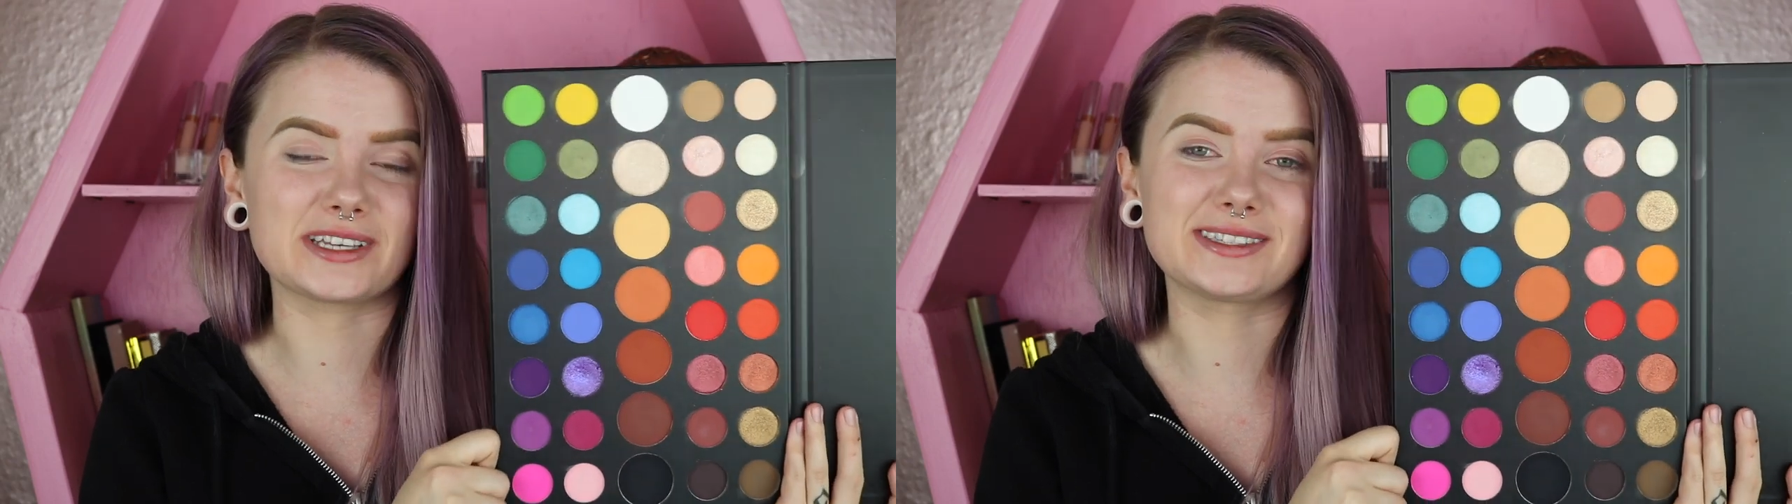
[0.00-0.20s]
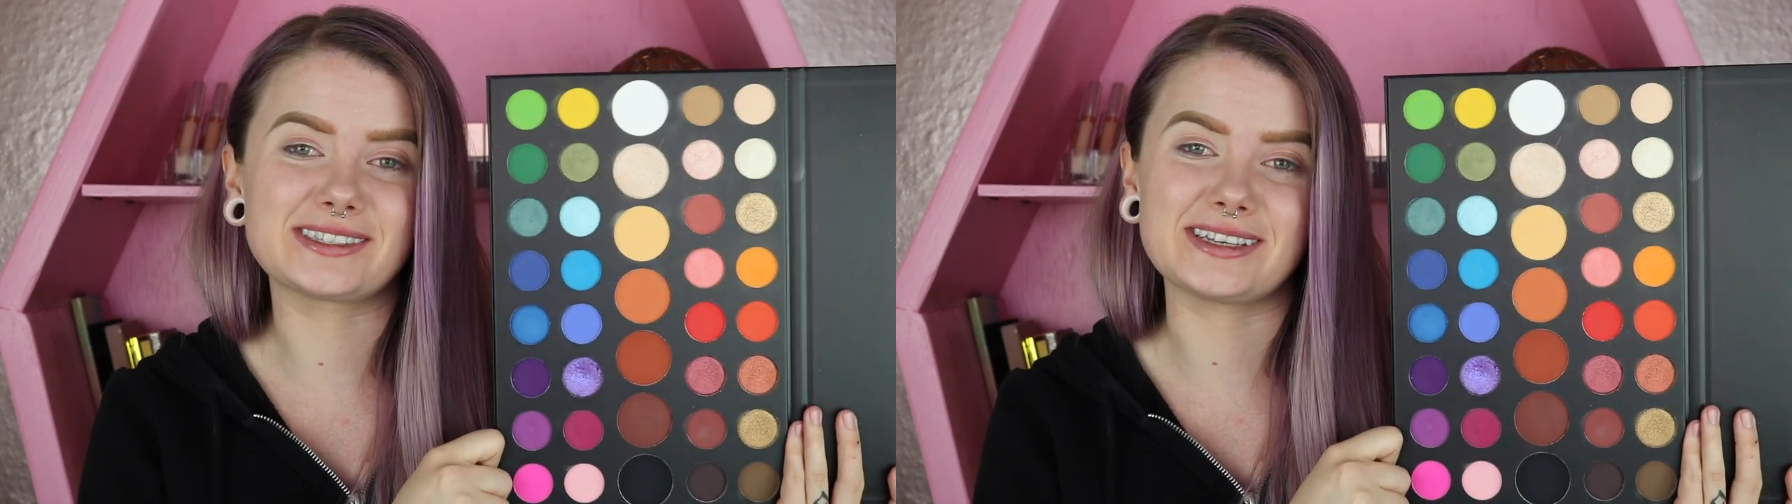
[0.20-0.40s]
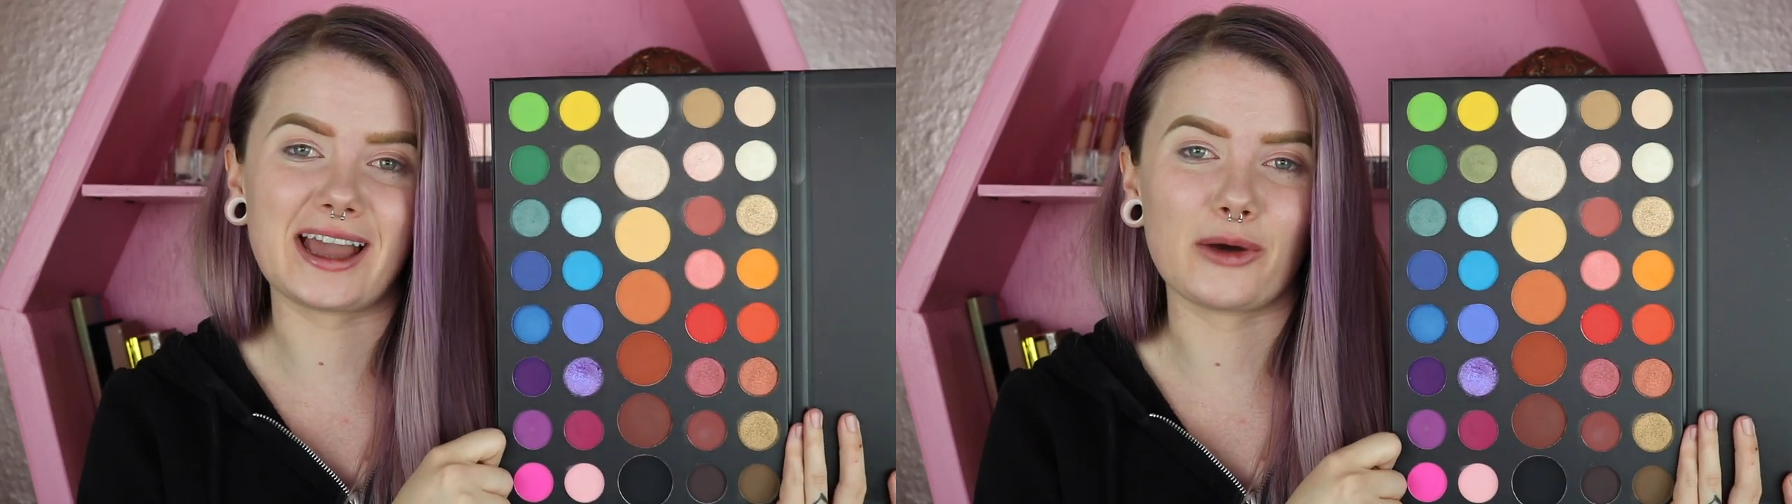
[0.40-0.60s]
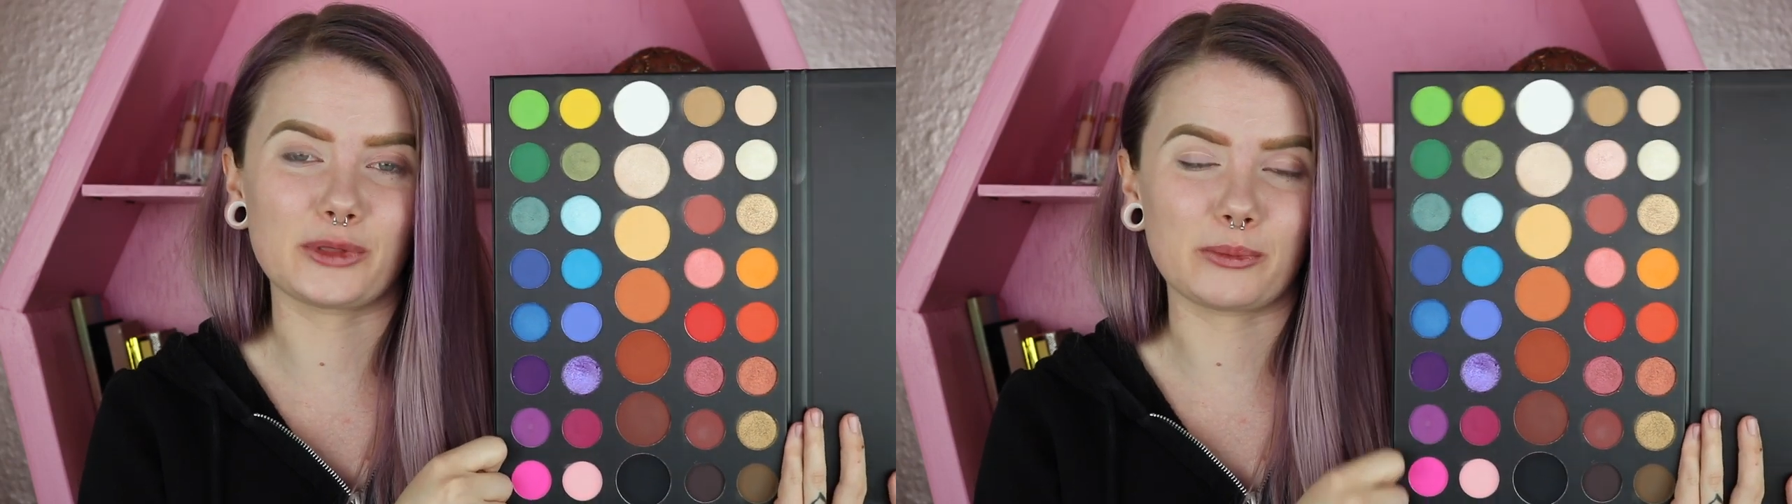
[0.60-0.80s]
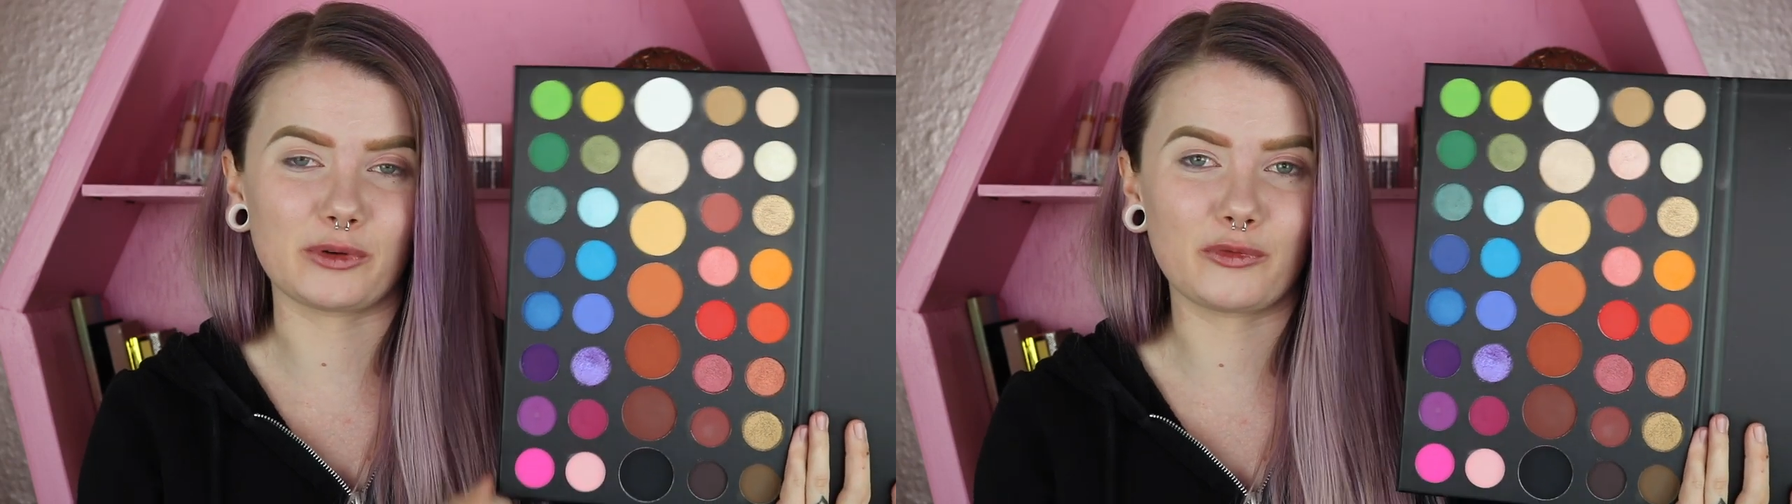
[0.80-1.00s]
and see how
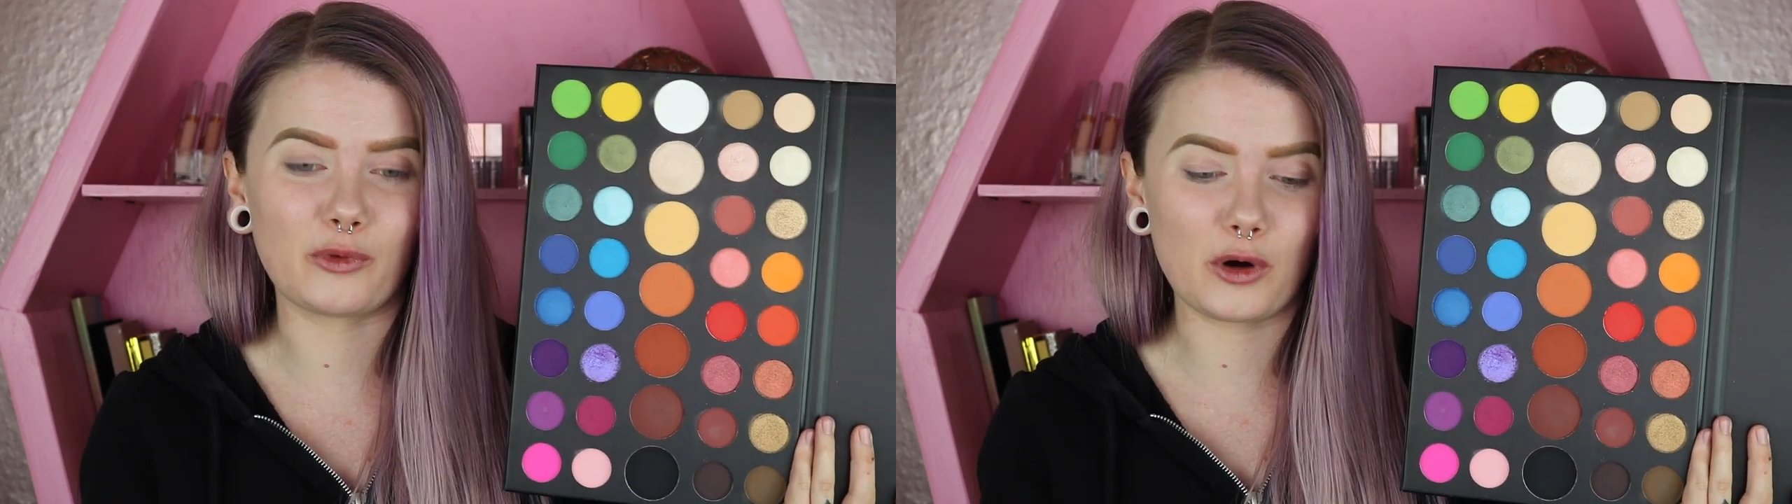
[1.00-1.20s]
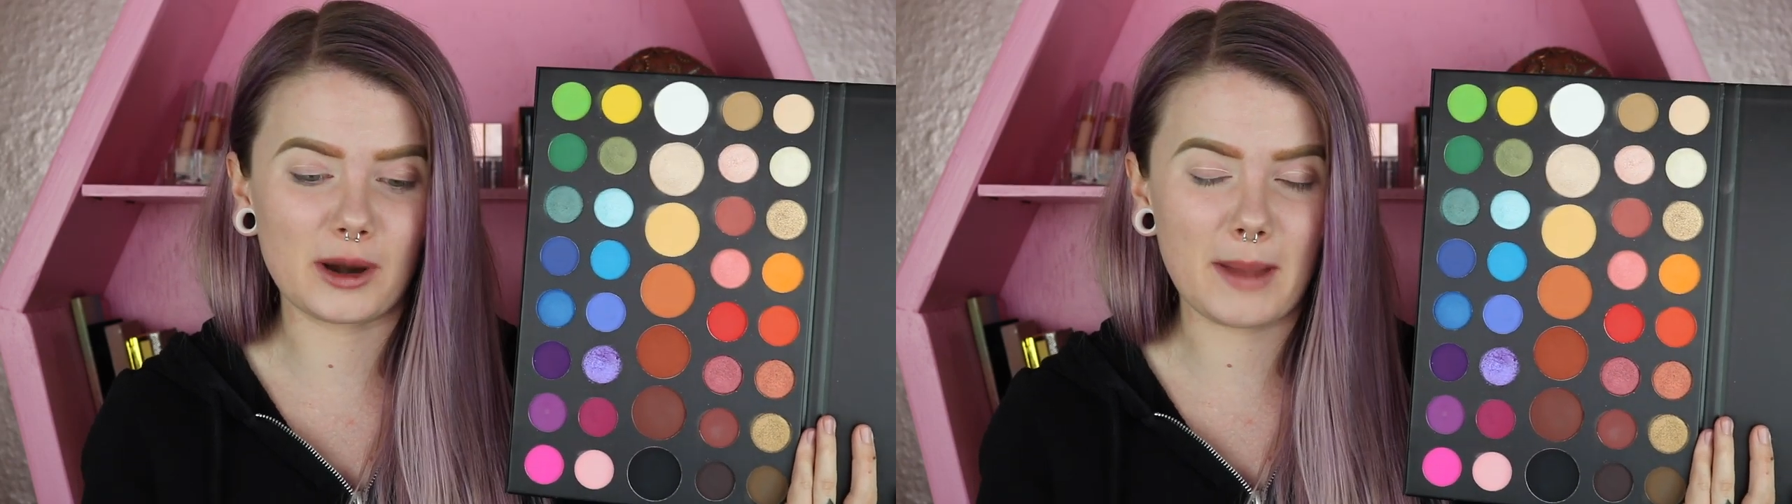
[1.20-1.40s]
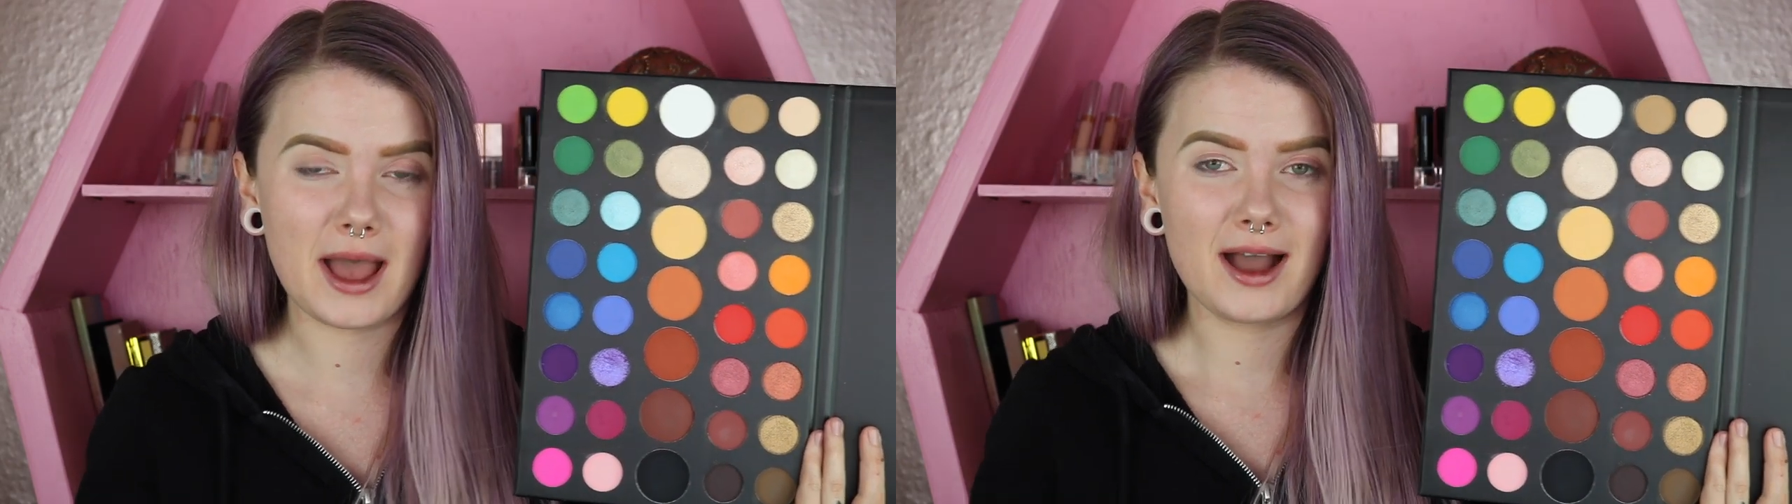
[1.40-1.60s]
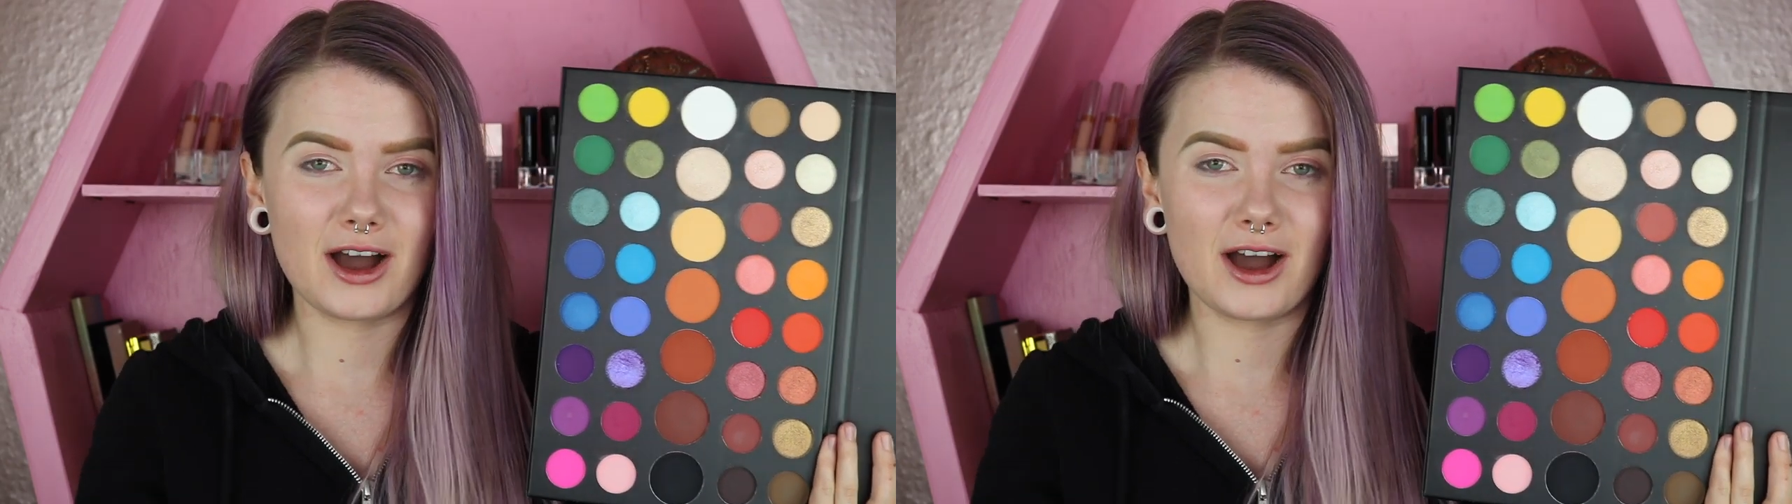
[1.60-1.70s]
they perform